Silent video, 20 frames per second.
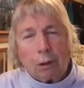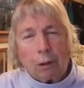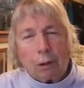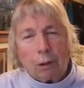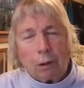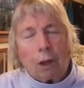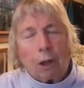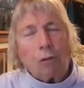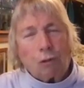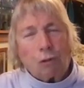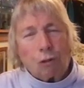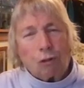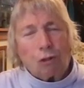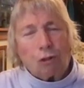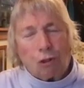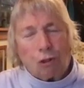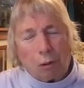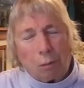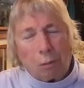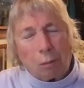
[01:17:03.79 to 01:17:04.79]
Not
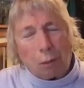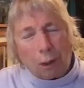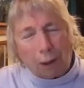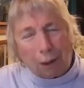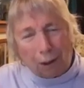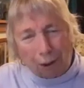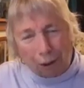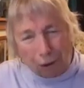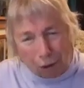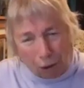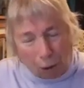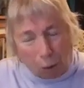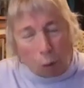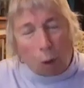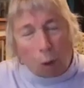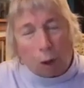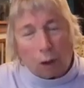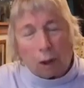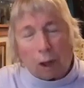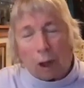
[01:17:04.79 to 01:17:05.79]
just to me, you
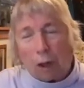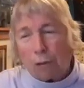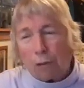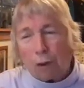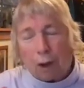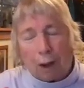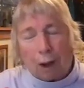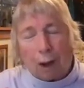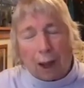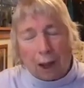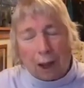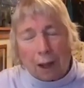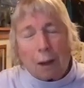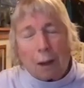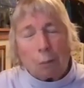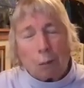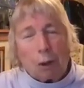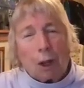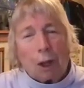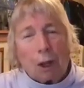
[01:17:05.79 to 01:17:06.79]
are love, I
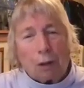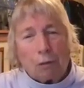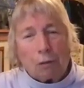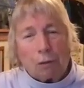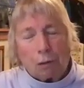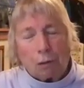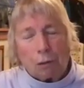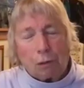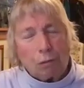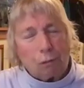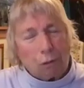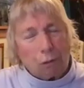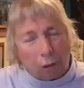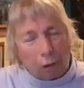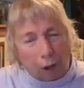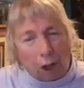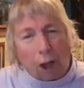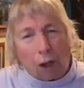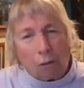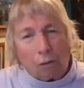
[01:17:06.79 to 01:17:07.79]
am love, to
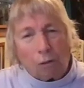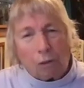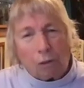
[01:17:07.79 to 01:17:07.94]
love.